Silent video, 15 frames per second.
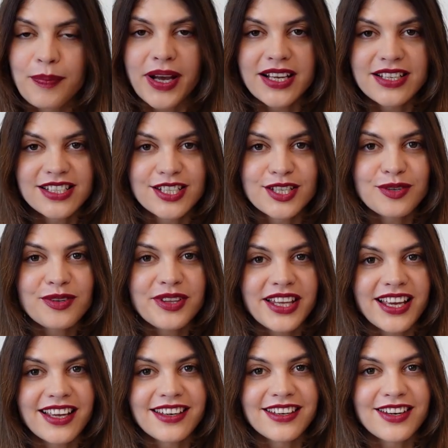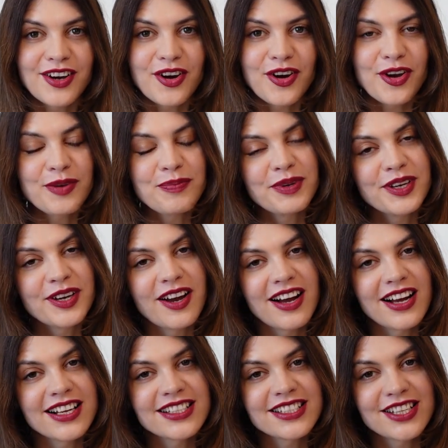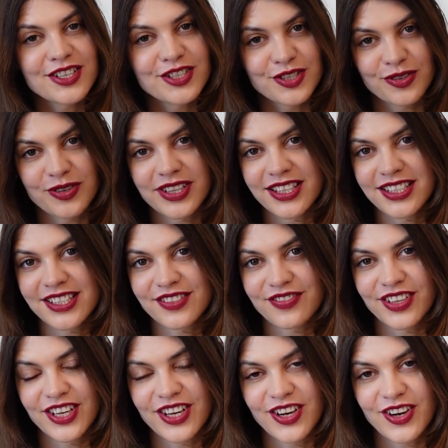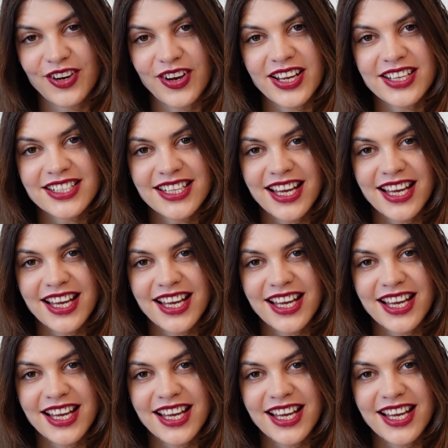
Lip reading: But until then, hope you guys enjoyed this video.